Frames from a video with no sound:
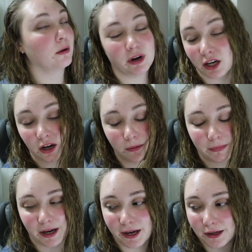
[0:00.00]
I went and got
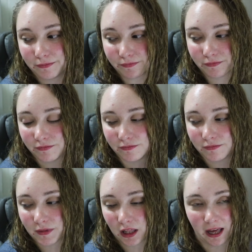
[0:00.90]
my um,
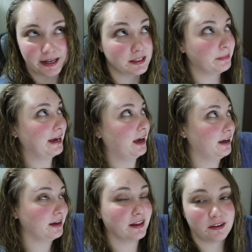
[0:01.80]
light, my
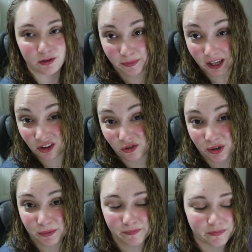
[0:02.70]
hangy light from the other
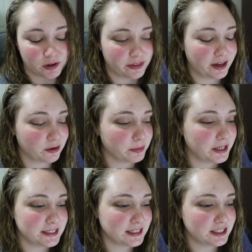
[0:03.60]
room or the other
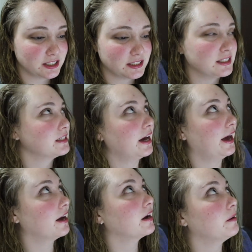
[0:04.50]
place. I just need to
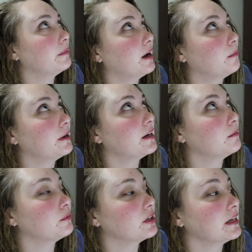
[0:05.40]
hang it up now, but
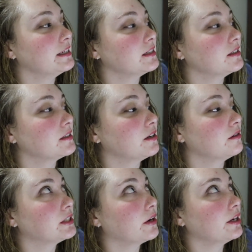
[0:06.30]
I'm pretty lazy,
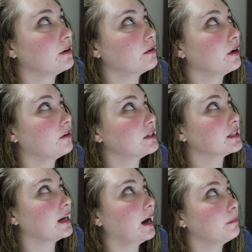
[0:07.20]
so so I don't know if
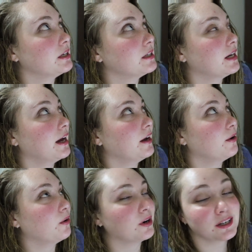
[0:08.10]
it's gonna happen
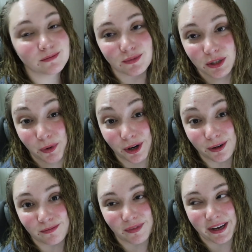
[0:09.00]
today or
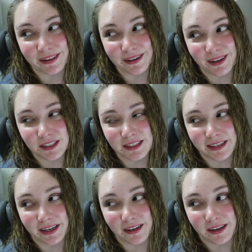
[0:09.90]
tomorrow. Likely not
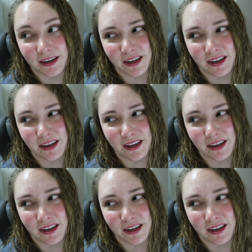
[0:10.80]
today.